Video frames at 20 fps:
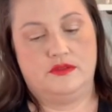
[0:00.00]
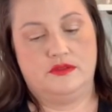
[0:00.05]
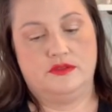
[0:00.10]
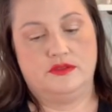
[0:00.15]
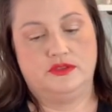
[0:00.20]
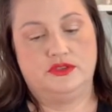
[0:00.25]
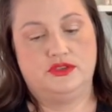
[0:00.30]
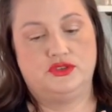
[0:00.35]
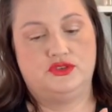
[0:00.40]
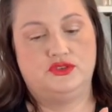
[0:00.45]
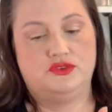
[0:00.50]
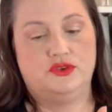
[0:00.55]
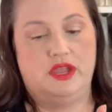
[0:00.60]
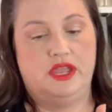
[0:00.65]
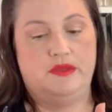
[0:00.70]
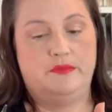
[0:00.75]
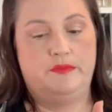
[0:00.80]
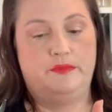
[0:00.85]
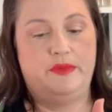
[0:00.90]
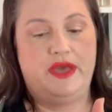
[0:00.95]

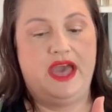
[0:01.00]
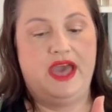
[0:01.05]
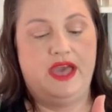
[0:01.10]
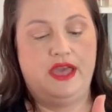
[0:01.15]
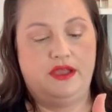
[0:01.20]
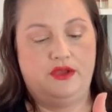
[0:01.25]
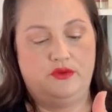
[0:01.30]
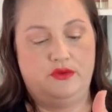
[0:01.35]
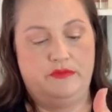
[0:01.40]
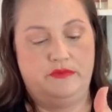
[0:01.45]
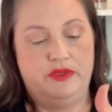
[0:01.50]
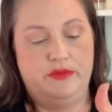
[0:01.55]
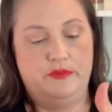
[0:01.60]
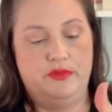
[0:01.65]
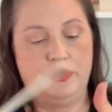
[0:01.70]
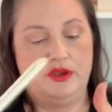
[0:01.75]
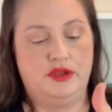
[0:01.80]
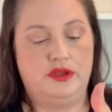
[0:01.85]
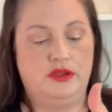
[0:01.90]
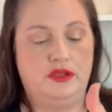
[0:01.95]
straight back.
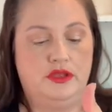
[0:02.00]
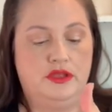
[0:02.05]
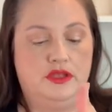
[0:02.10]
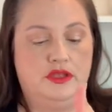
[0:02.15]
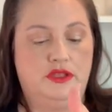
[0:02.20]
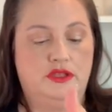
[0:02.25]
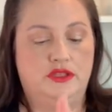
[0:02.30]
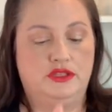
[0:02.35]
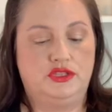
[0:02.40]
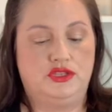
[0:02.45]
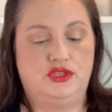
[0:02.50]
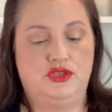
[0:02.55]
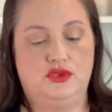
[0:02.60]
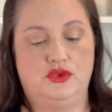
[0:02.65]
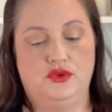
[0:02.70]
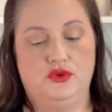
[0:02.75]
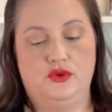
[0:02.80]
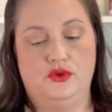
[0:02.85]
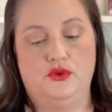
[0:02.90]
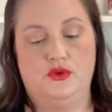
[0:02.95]
Remember
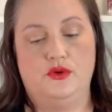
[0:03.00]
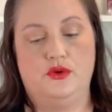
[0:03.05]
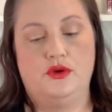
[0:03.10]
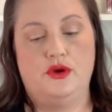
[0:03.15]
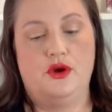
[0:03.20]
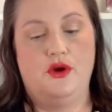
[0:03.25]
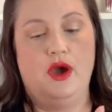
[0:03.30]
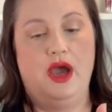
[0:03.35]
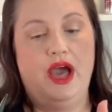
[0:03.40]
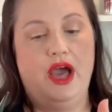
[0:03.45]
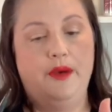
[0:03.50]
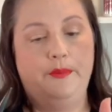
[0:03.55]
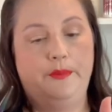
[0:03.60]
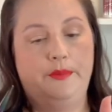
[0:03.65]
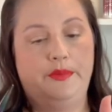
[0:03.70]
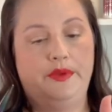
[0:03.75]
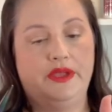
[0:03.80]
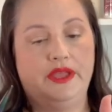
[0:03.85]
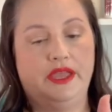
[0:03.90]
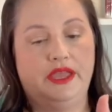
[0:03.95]
to go
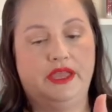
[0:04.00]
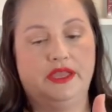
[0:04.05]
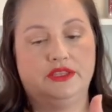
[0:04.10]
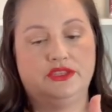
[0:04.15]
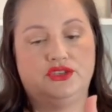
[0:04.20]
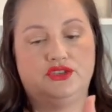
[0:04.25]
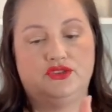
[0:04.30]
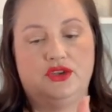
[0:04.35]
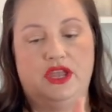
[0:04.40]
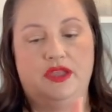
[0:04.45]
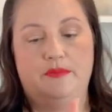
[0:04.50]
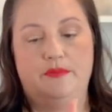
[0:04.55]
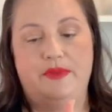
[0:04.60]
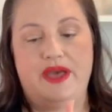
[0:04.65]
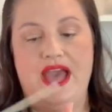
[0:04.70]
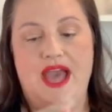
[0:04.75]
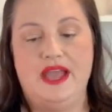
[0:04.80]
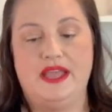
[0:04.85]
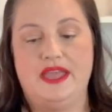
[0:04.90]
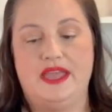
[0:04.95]
up and straight
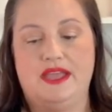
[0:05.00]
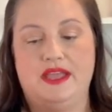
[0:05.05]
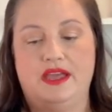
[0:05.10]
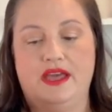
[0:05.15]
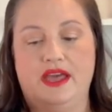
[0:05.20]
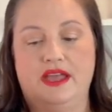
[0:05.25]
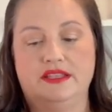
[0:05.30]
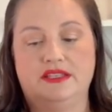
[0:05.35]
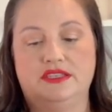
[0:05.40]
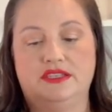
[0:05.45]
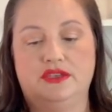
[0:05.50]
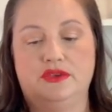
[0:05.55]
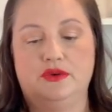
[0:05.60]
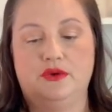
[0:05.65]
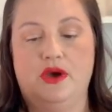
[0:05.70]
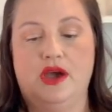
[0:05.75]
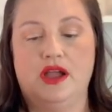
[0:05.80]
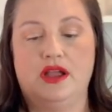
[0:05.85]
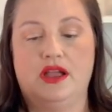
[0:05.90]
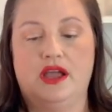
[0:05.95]
back and cut to
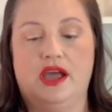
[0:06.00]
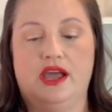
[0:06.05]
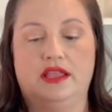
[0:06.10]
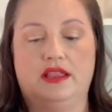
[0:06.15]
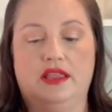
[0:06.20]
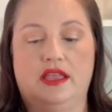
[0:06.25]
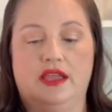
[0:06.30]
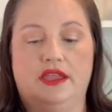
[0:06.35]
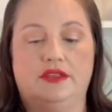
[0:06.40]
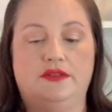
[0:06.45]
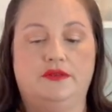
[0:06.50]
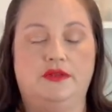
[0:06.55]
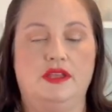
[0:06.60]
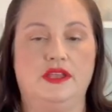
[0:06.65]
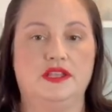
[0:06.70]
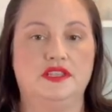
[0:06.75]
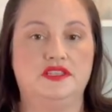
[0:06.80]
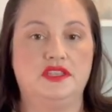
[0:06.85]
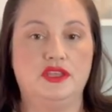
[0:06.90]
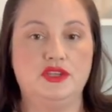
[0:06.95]
our guideline.
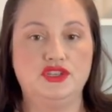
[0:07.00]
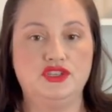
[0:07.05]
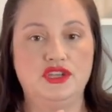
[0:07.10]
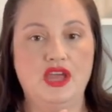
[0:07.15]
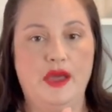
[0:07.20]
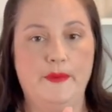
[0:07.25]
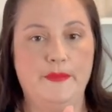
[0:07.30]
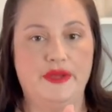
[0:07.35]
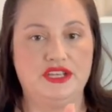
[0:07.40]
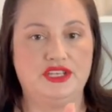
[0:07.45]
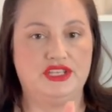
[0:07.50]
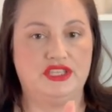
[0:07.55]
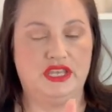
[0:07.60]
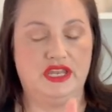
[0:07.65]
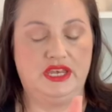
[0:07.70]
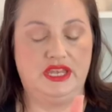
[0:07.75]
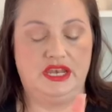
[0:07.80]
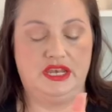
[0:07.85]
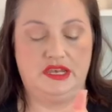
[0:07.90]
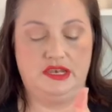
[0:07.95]
So there's not much that
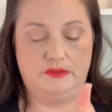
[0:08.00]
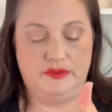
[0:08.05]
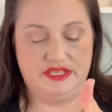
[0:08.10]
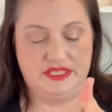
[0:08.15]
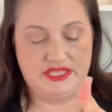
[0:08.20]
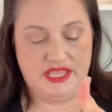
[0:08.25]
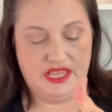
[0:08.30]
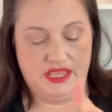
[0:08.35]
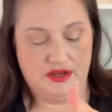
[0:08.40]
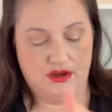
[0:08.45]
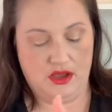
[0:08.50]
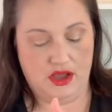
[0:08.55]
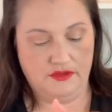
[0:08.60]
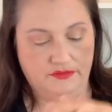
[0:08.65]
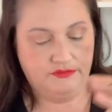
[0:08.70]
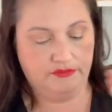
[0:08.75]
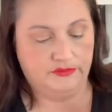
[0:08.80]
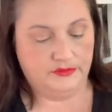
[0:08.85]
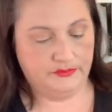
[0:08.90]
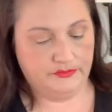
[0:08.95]
needed to be taken off